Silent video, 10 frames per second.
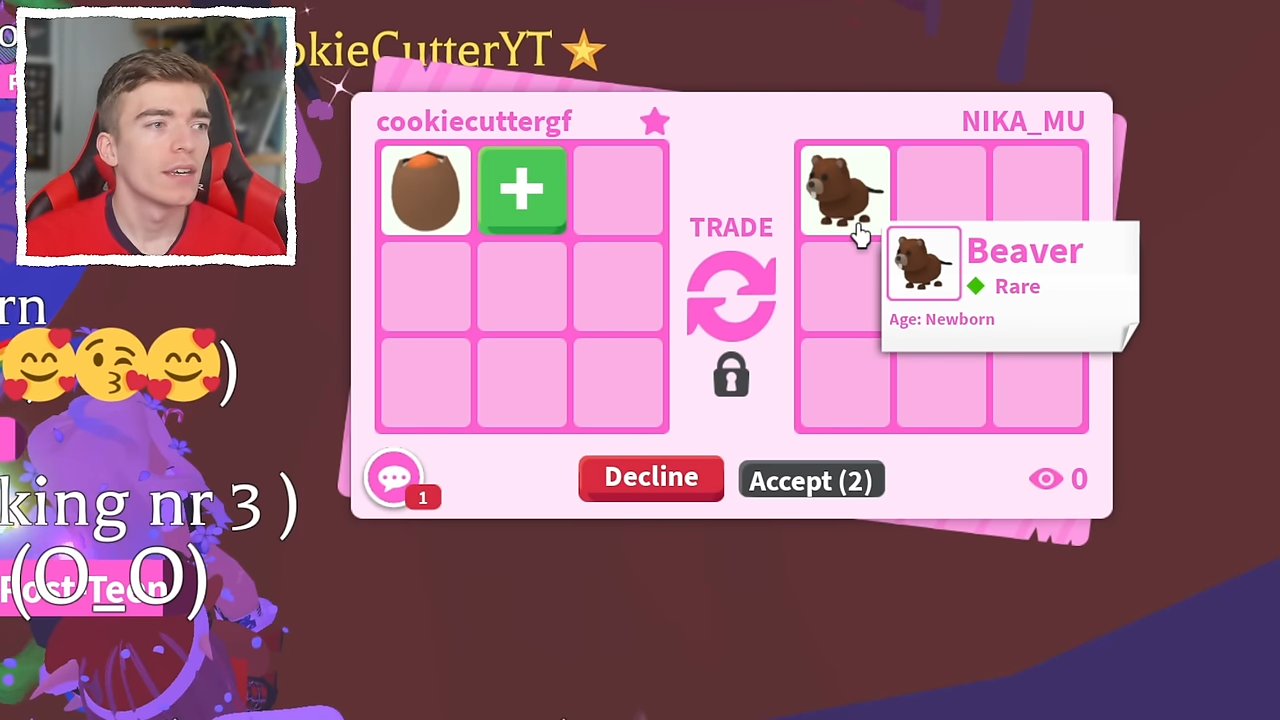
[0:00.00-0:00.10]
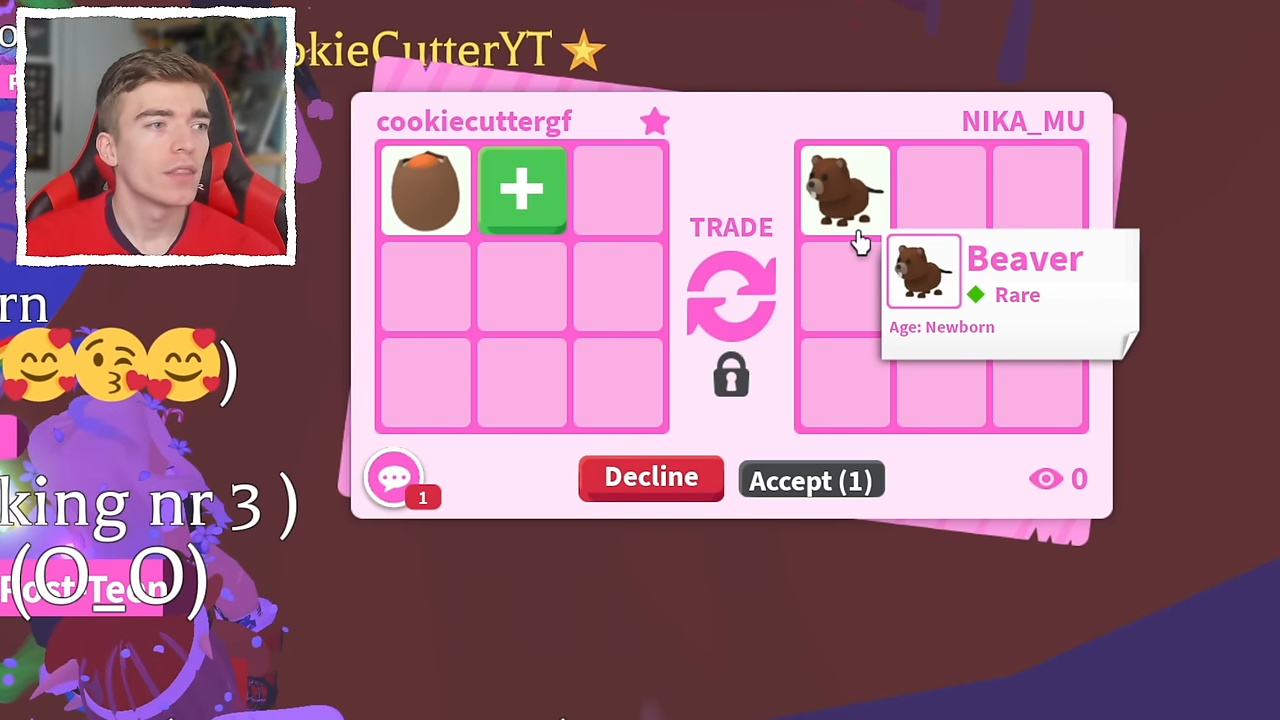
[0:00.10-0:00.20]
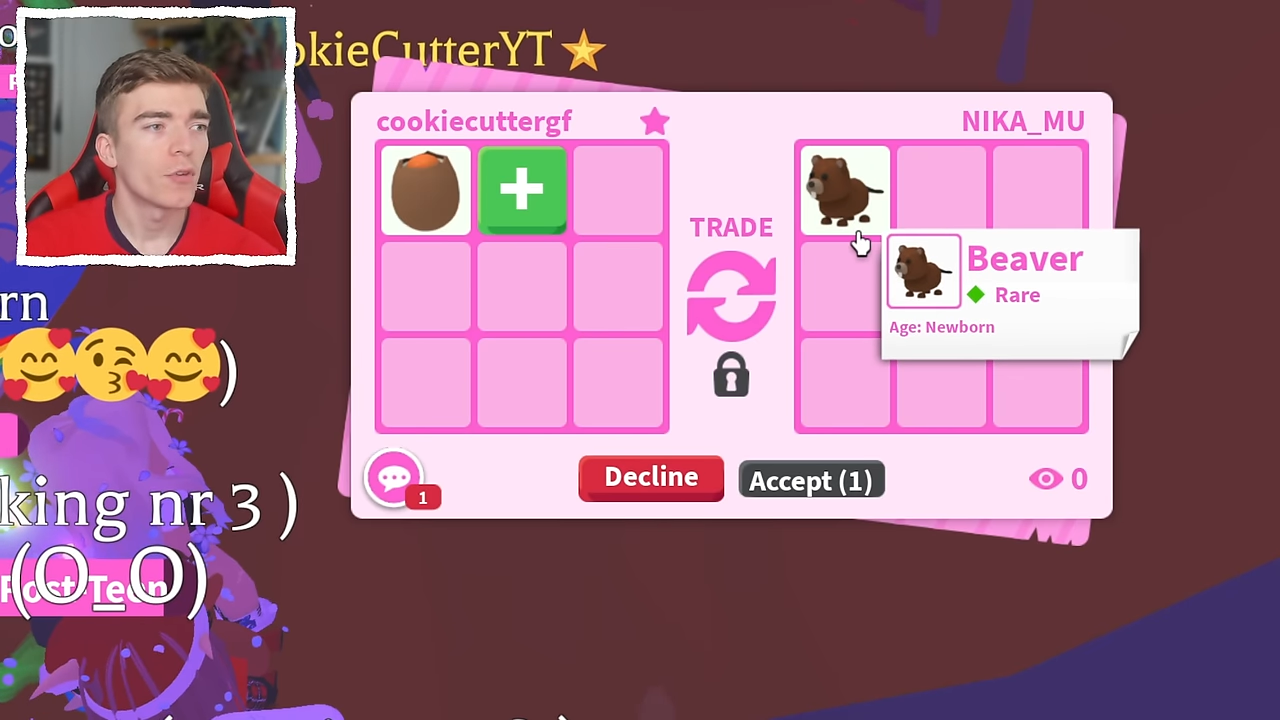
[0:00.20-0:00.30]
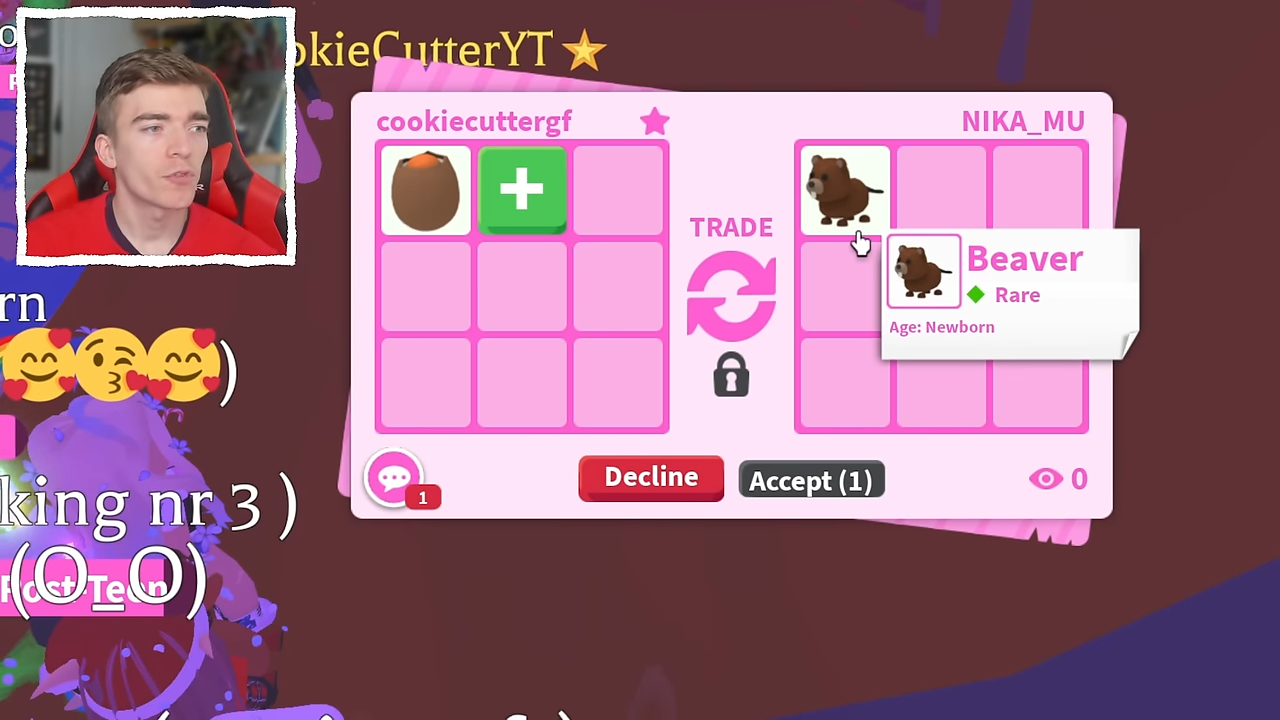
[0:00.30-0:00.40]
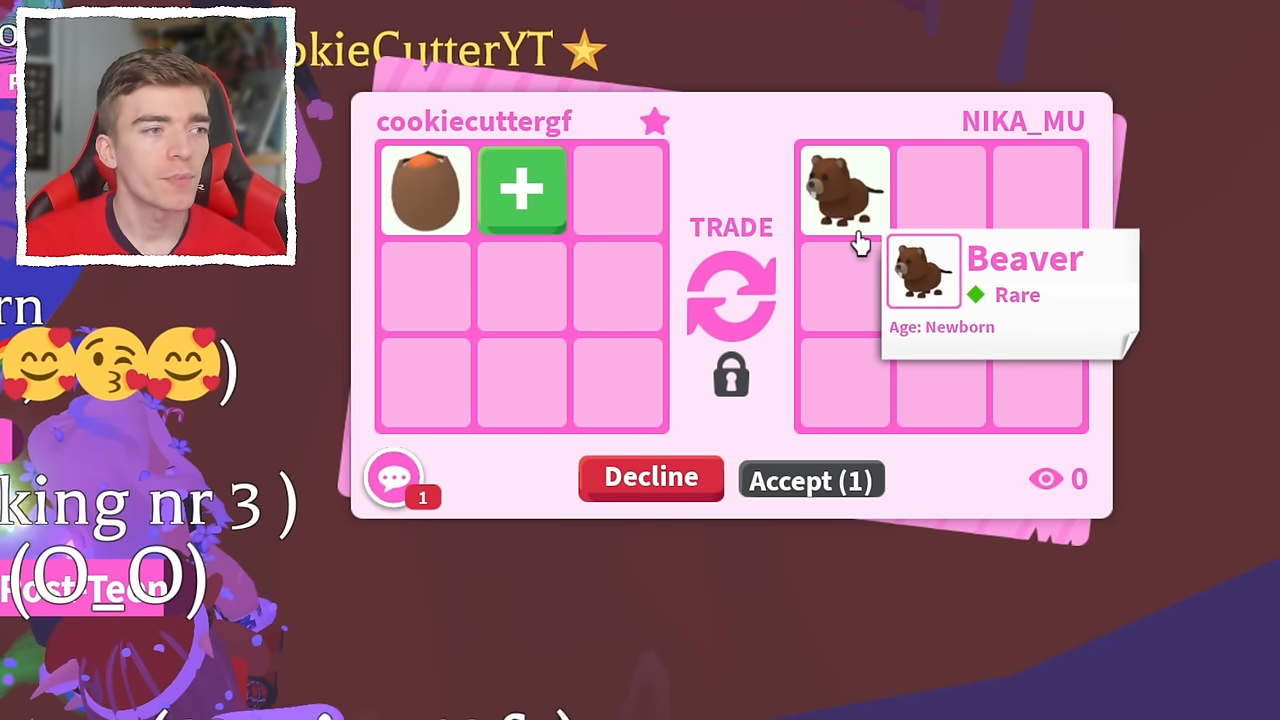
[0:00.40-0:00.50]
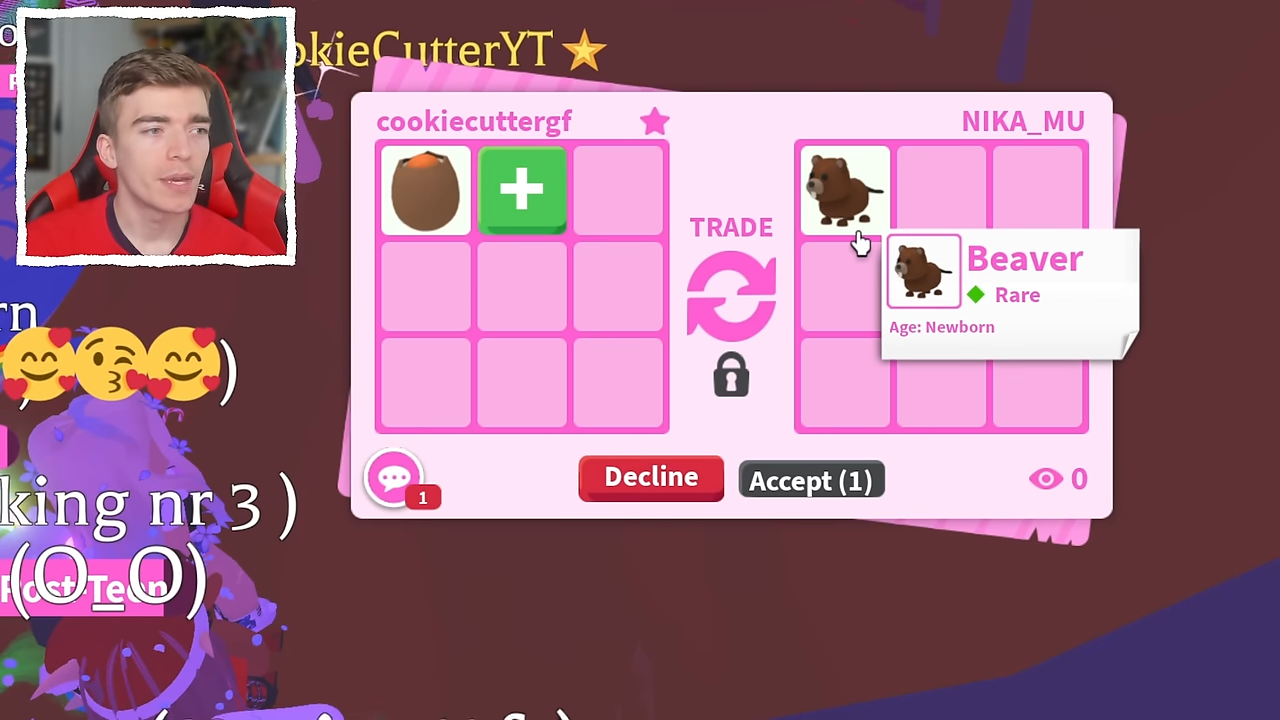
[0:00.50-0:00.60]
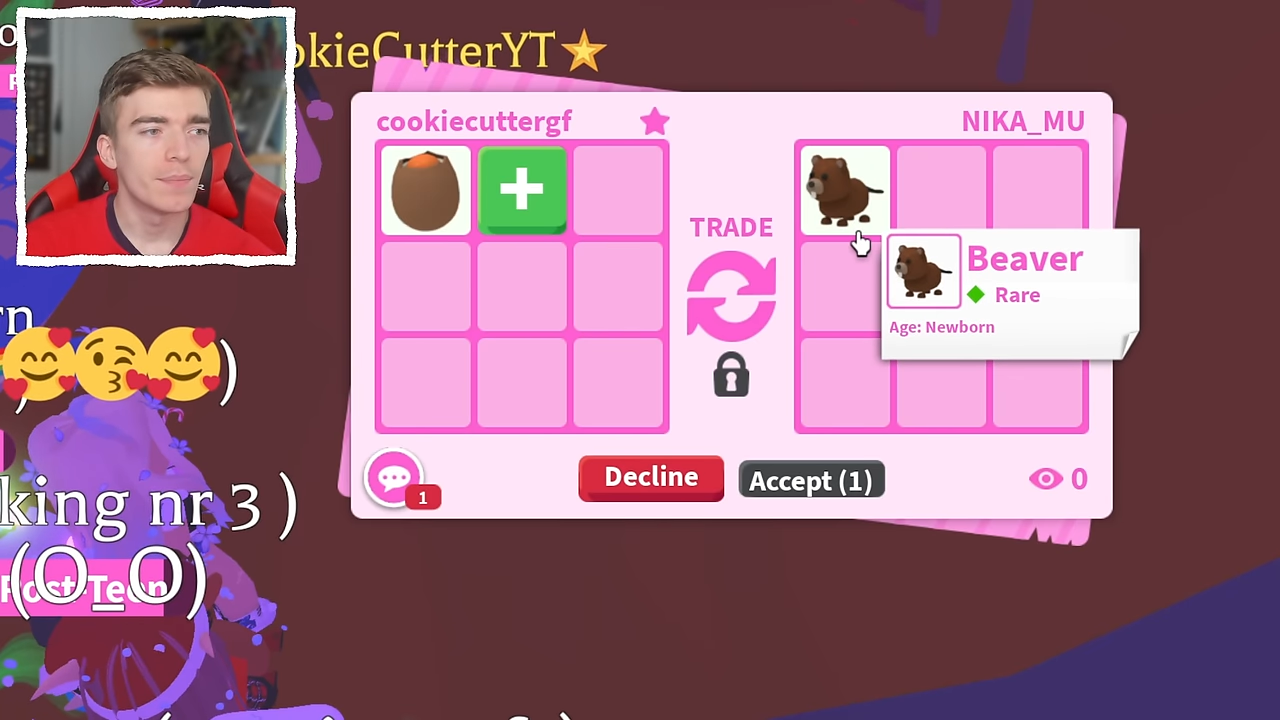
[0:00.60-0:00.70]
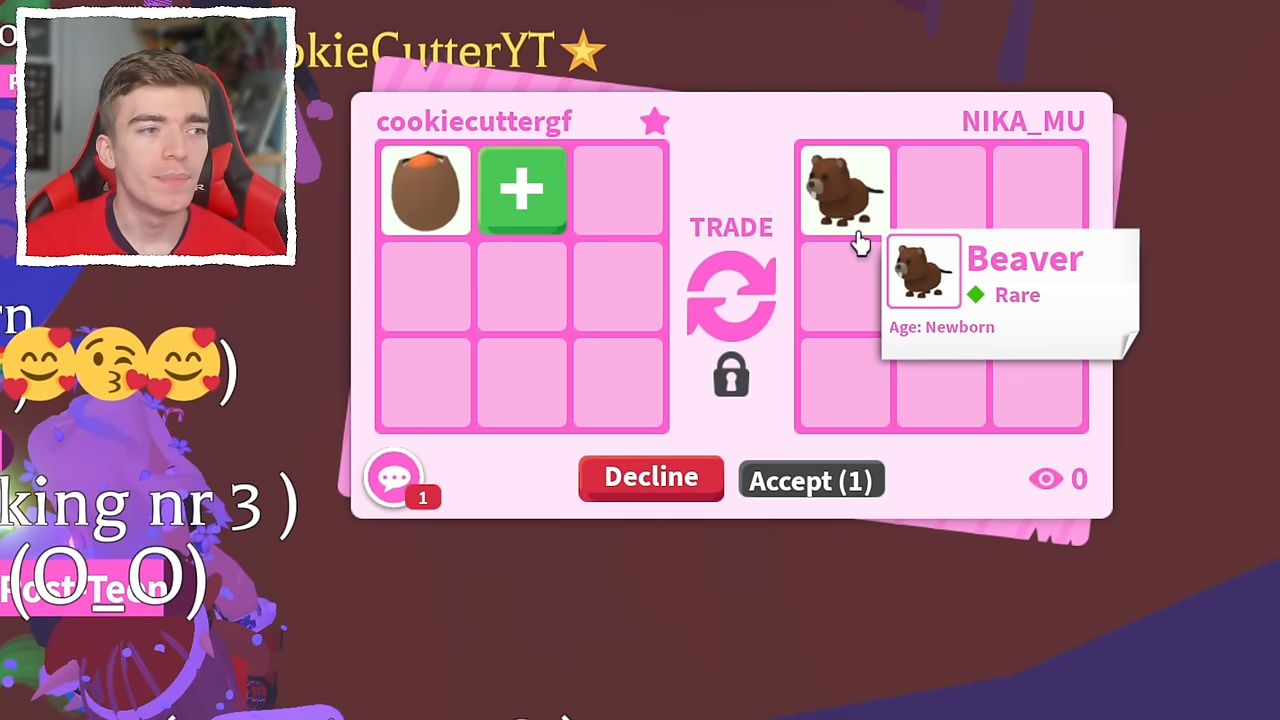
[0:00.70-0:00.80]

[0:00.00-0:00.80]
They're offering me a